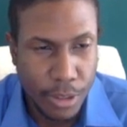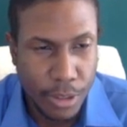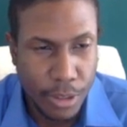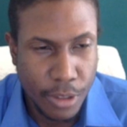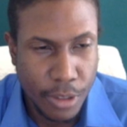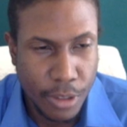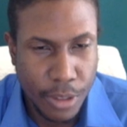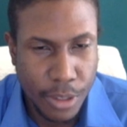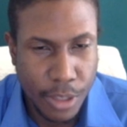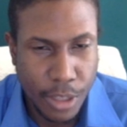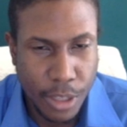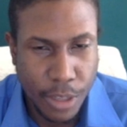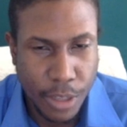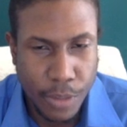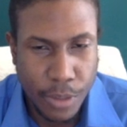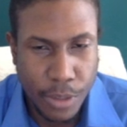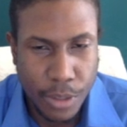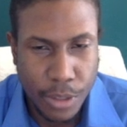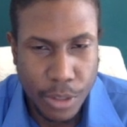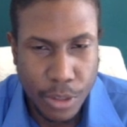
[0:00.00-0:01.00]
saves
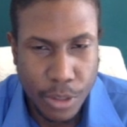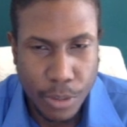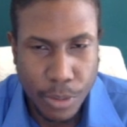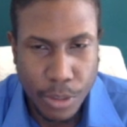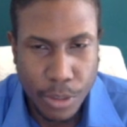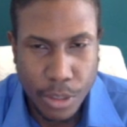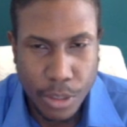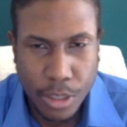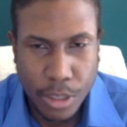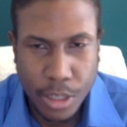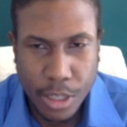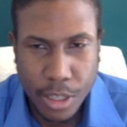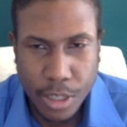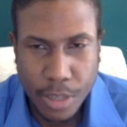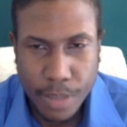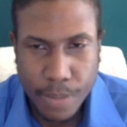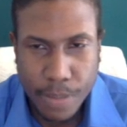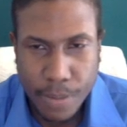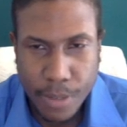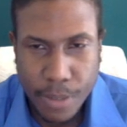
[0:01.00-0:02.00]
so much
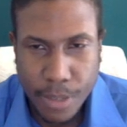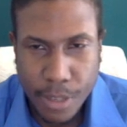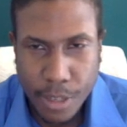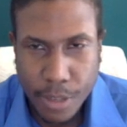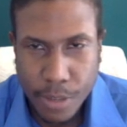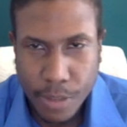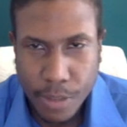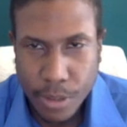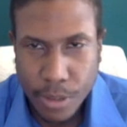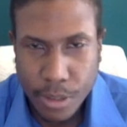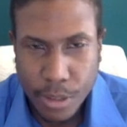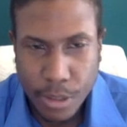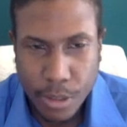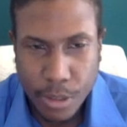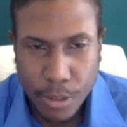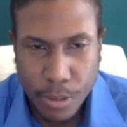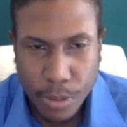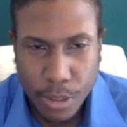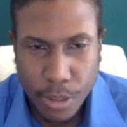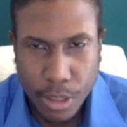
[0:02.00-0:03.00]
time. Saves so
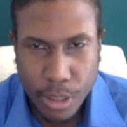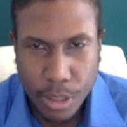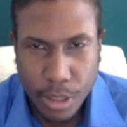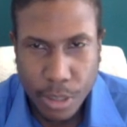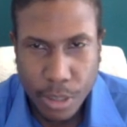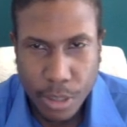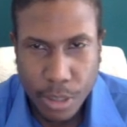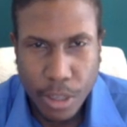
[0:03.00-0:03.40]
much time.